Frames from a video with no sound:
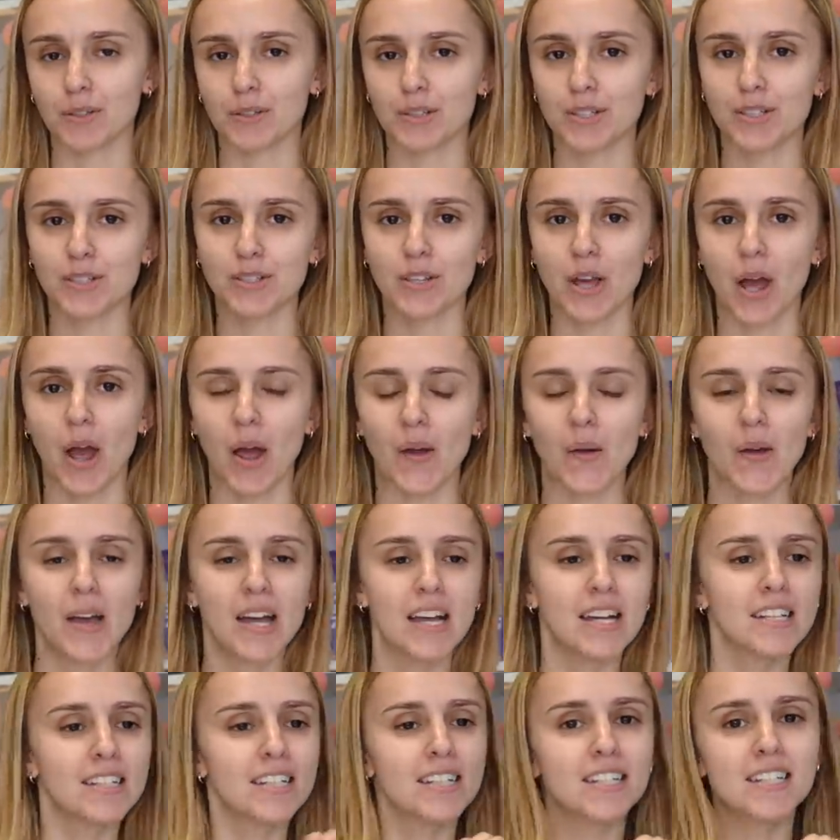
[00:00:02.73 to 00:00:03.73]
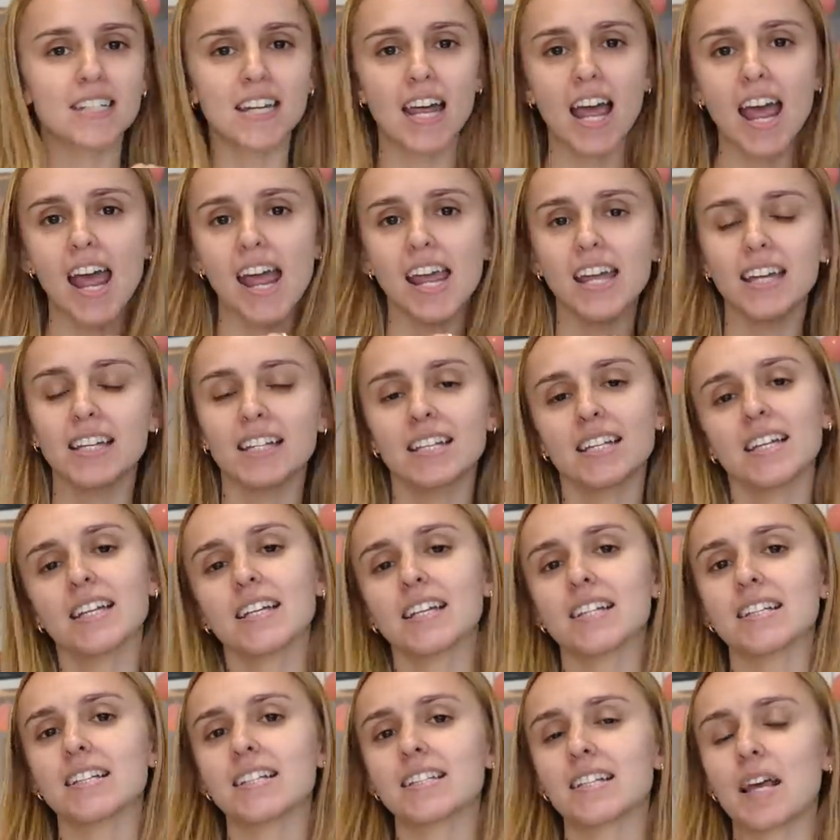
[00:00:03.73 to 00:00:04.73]
So today
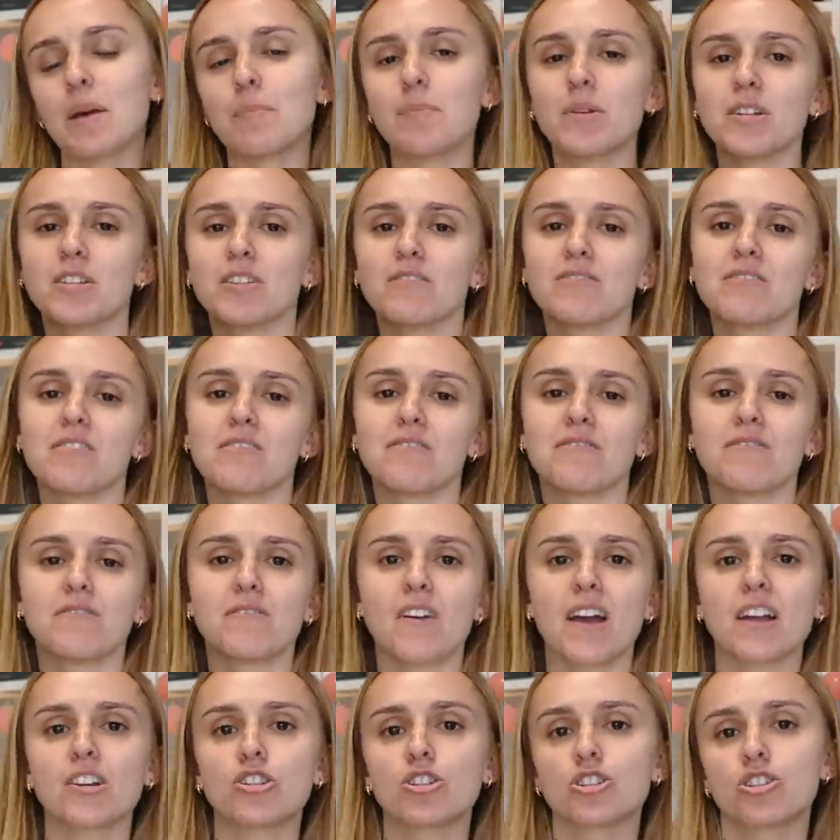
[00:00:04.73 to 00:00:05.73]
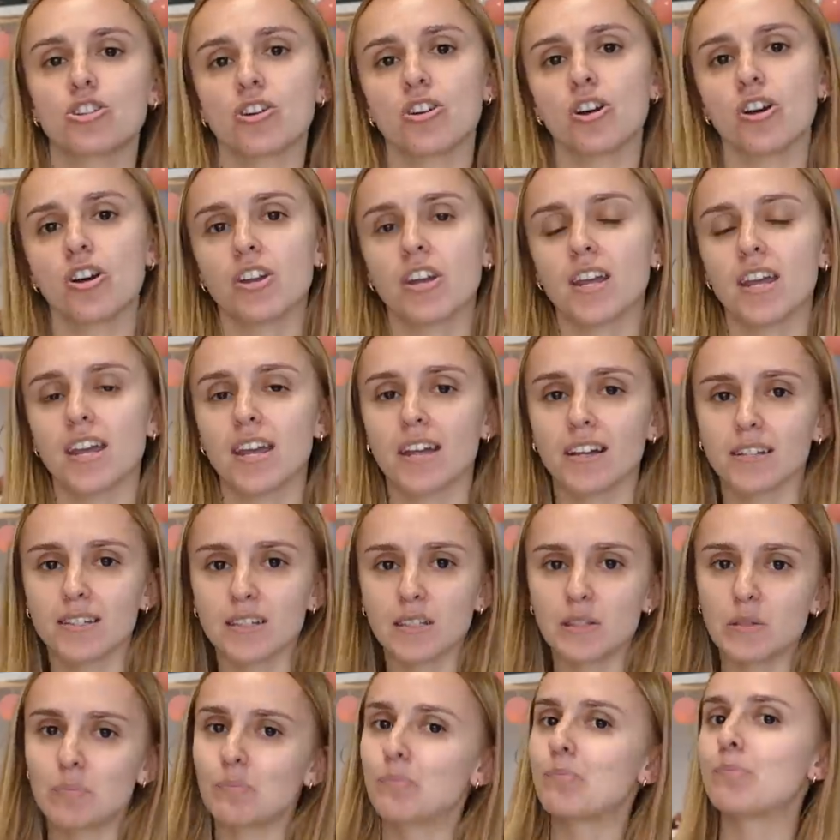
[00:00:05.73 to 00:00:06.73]
is a bit of a fashion
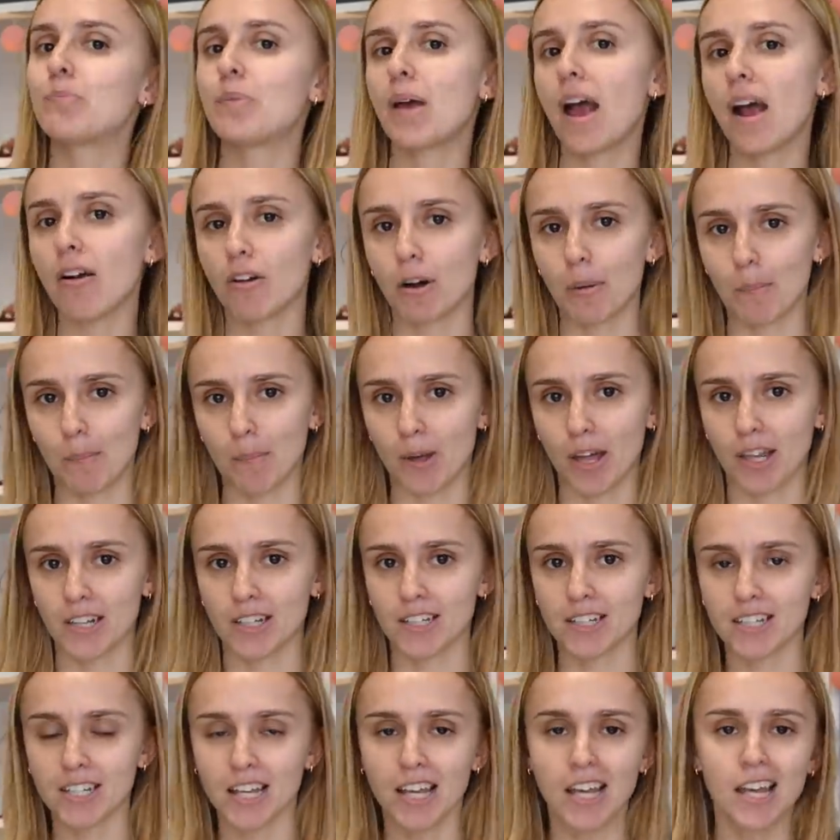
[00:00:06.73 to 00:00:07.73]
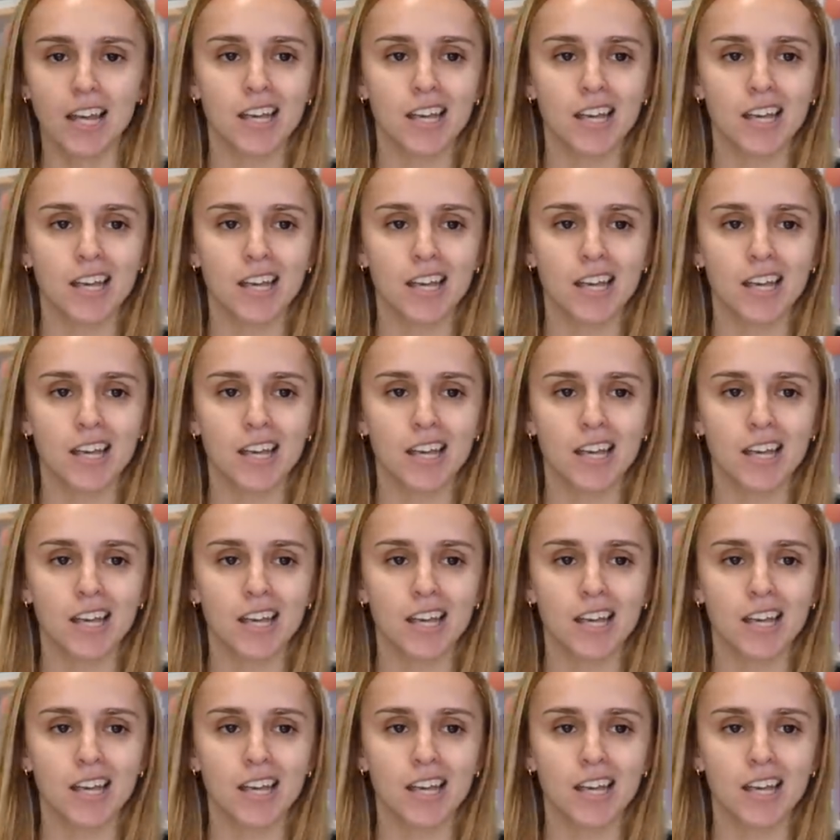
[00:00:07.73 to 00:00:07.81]
experiment.